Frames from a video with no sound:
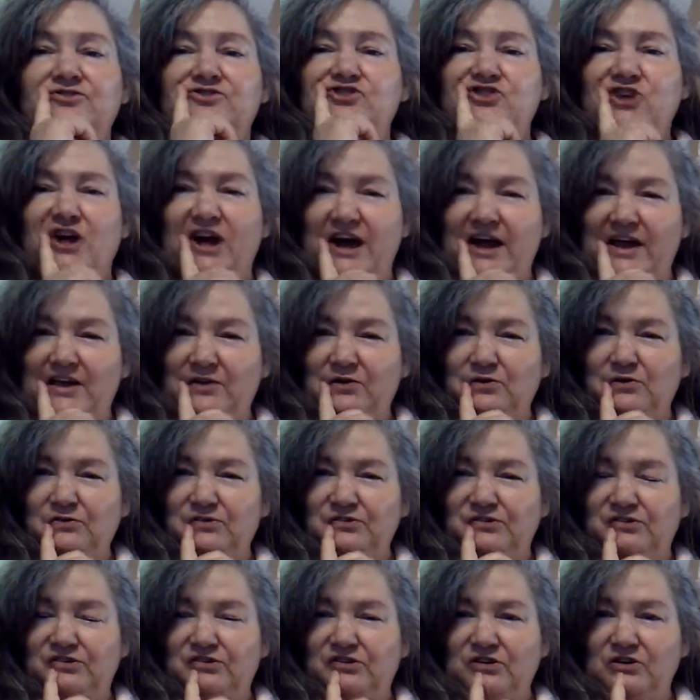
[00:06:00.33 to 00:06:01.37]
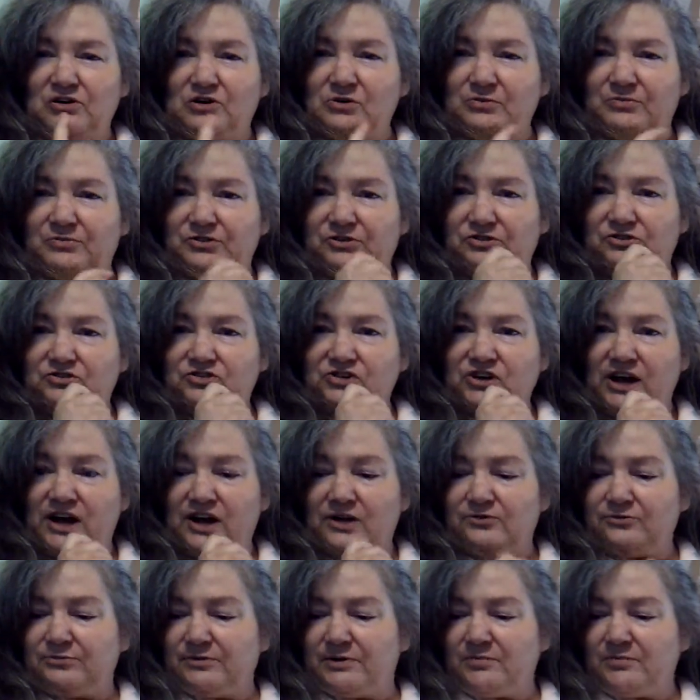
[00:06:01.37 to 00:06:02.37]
child sculpts, her child